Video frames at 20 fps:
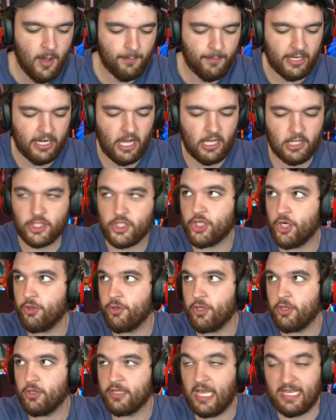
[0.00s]
but I'll show
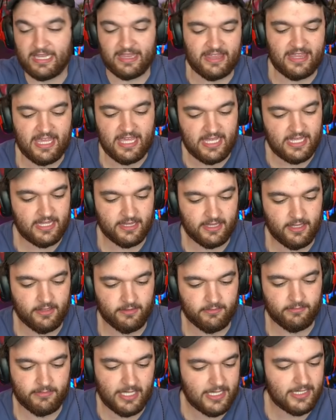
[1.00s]
you like the,
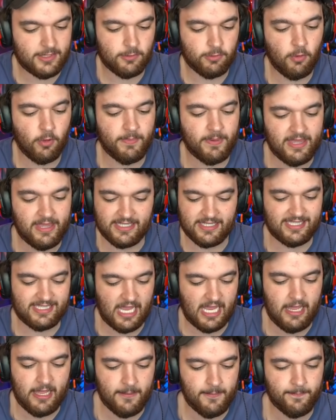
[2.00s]
this will be the
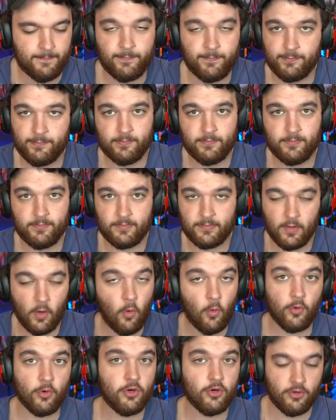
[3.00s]
same
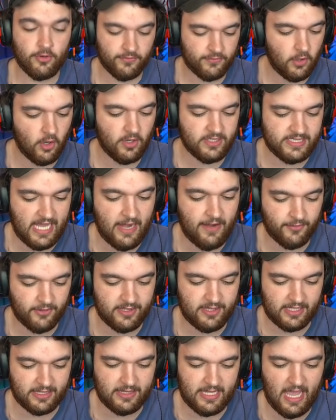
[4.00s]
order of cards,
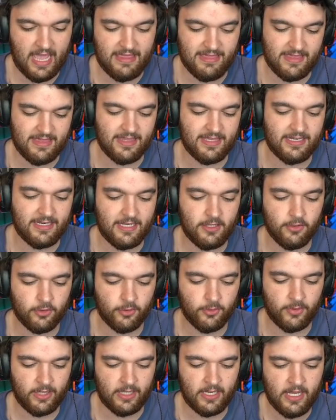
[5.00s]
everything. And then the
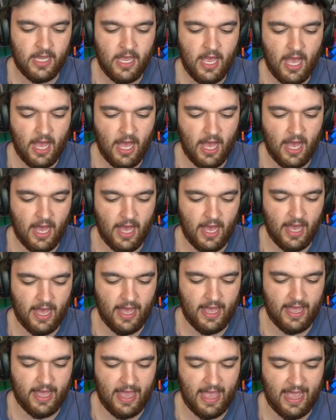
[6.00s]
Nidoqueen
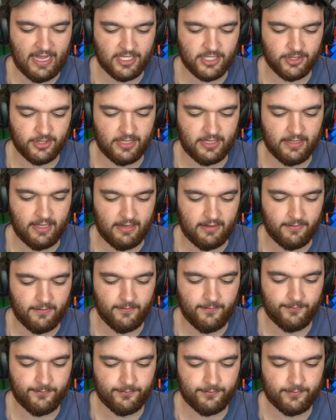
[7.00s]
uh, actually like,
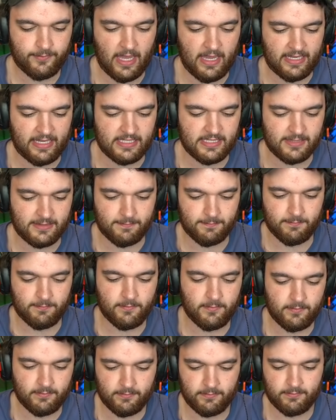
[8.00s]
I guess
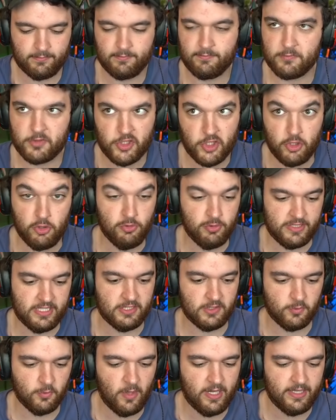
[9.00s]

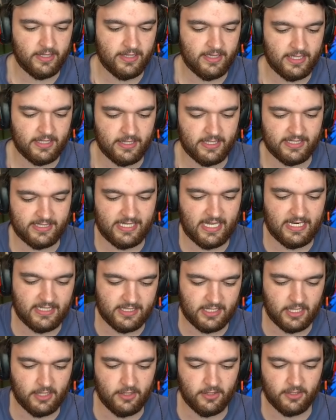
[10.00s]
chooses what the, the set
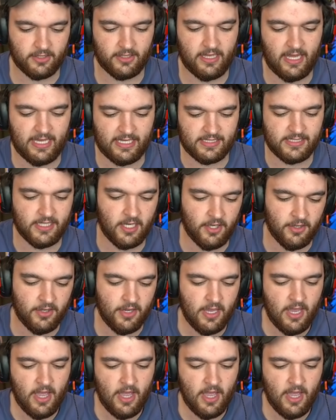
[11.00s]
is going to look like. So